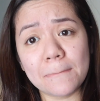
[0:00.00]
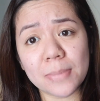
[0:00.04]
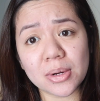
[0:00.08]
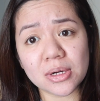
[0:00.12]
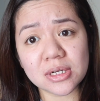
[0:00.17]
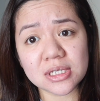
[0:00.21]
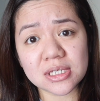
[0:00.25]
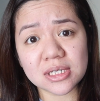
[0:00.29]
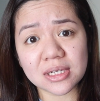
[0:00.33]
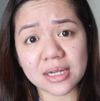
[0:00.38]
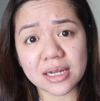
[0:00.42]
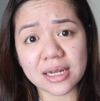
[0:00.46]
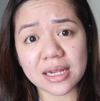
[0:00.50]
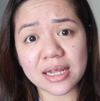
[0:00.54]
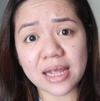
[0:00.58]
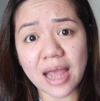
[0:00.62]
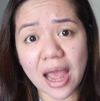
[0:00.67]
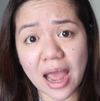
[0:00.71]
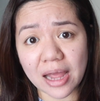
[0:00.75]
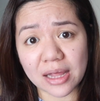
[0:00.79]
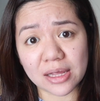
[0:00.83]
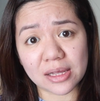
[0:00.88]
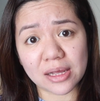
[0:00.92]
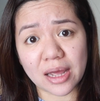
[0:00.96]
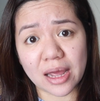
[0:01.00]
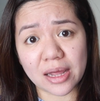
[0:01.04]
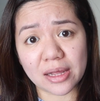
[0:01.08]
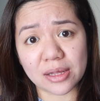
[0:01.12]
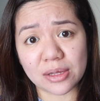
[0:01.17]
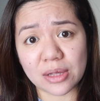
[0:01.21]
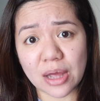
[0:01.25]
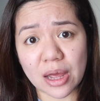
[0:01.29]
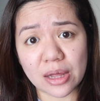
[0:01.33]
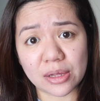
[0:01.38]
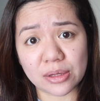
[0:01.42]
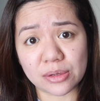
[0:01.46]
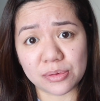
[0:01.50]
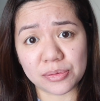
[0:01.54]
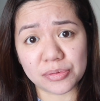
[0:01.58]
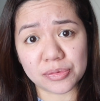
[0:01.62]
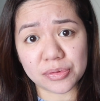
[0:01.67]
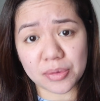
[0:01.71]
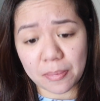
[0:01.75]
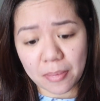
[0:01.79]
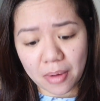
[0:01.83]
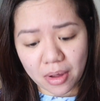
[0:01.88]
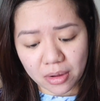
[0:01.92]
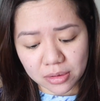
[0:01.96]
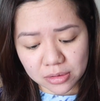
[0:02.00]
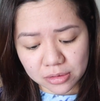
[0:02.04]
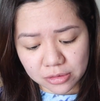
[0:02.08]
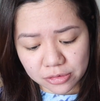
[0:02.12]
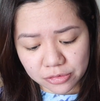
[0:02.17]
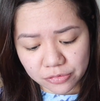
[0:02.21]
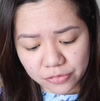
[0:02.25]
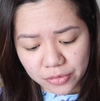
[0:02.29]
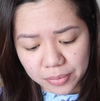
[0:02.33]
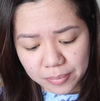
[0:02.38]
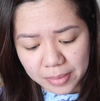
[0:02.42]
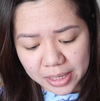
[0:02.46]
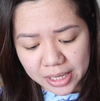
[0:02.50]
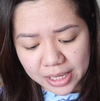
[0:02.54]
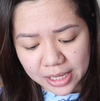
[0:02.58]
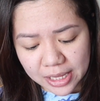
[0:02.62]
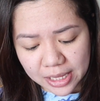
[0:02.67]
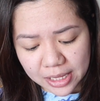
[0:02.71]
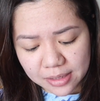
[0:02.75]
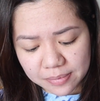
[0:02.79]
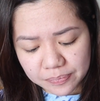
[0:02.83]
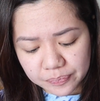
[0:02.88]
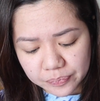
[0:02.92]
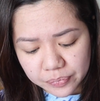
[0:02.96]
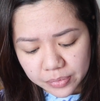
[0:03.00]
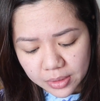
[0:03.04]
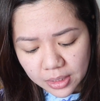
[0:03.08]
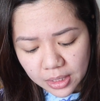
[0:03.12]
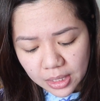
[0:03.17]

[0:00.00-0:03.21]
Personally, I use a bottle for my kid.